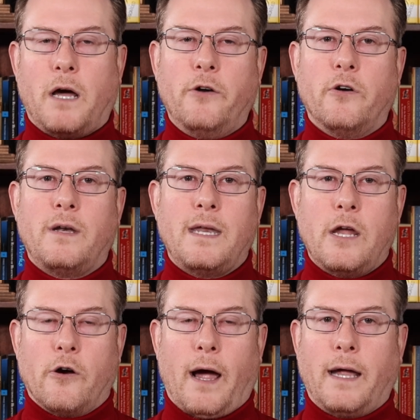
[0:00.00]
under
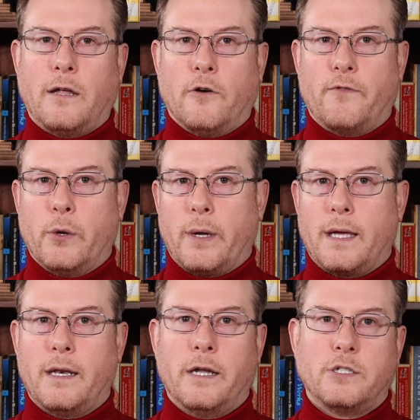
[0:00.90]
near-ideal
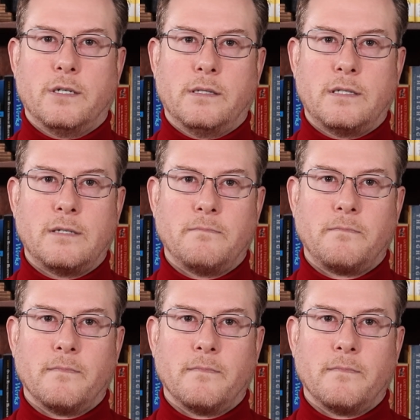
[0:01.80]
viewing conditions.